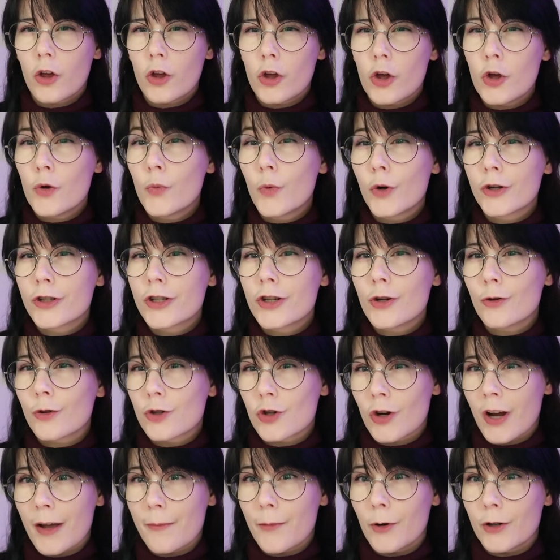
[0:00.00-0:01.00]
You want your
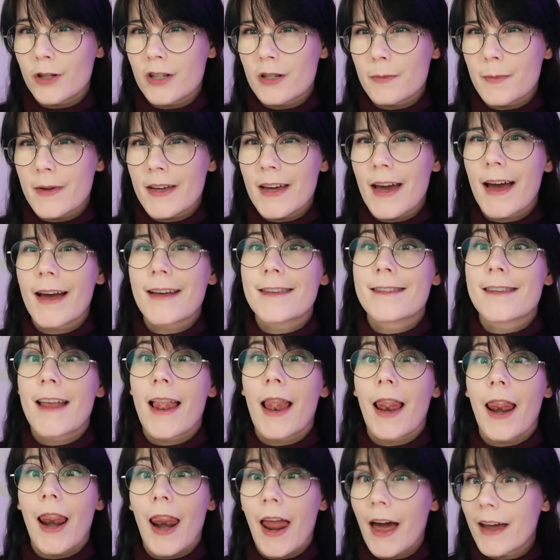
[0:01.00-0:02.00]
tripod to be as
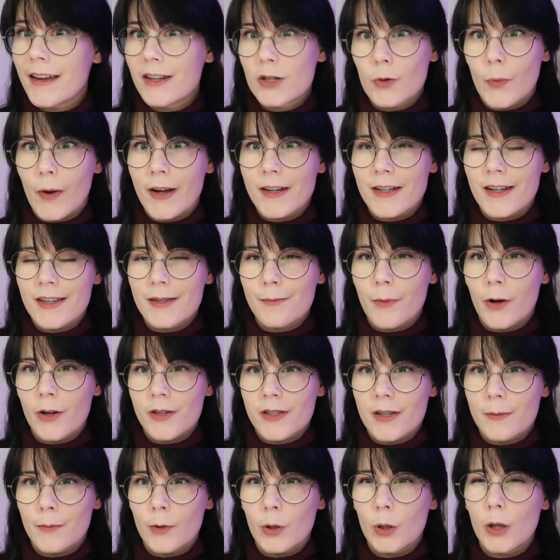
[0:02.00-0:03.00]
lightweight as
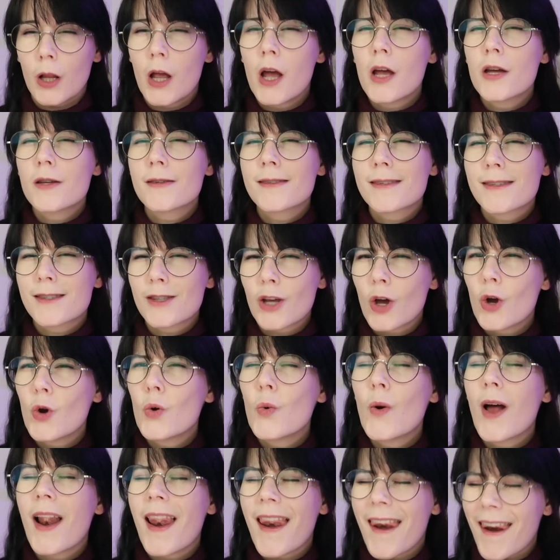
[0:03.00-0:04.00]
possible.
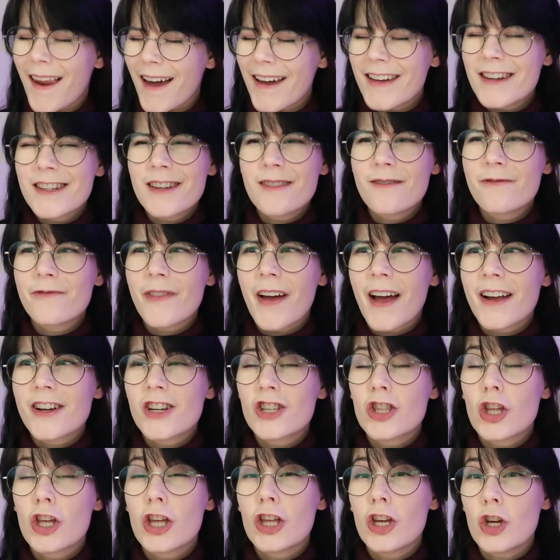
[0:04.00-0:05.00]
So light, in
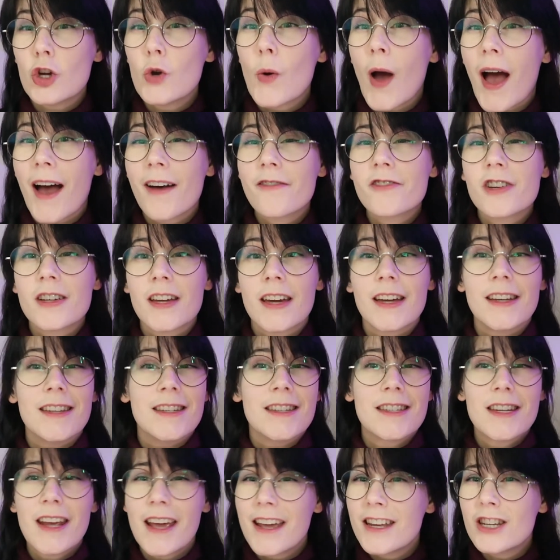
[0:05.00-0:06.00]
fact, that you have to
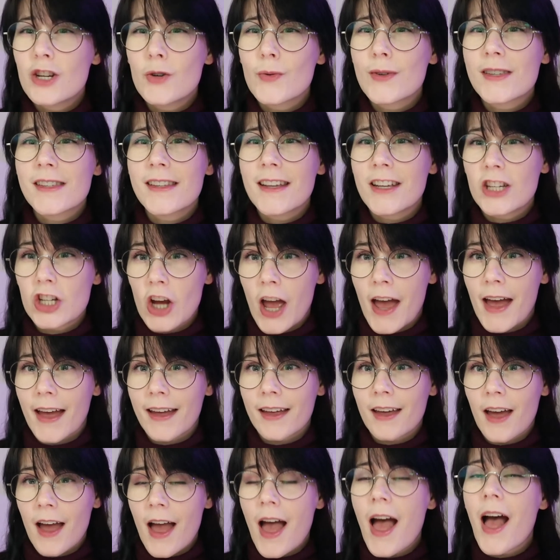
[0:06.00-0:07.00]
continuously
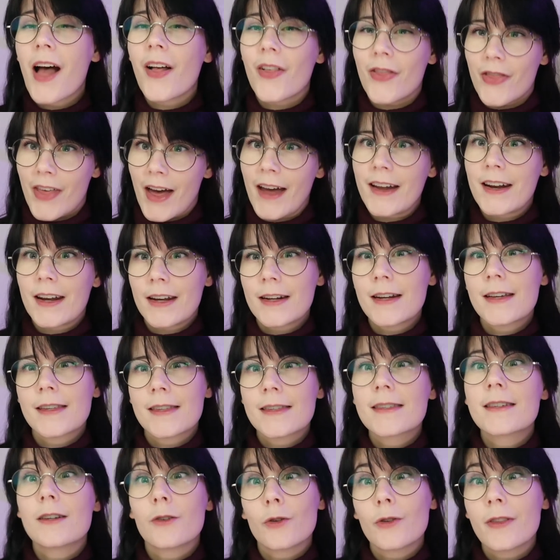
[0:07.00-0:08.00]
check that it is
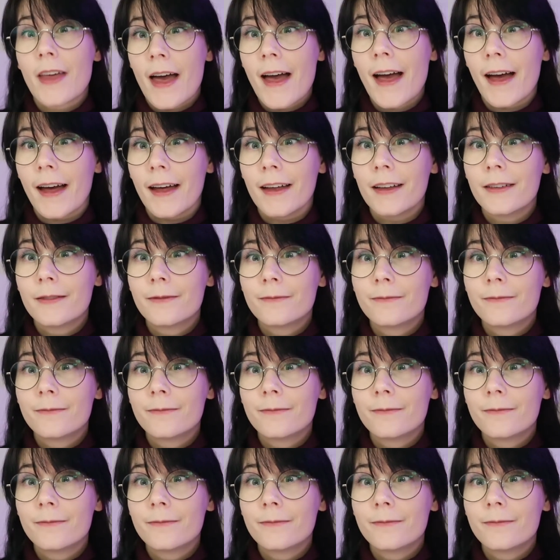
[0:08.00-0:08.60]
still there.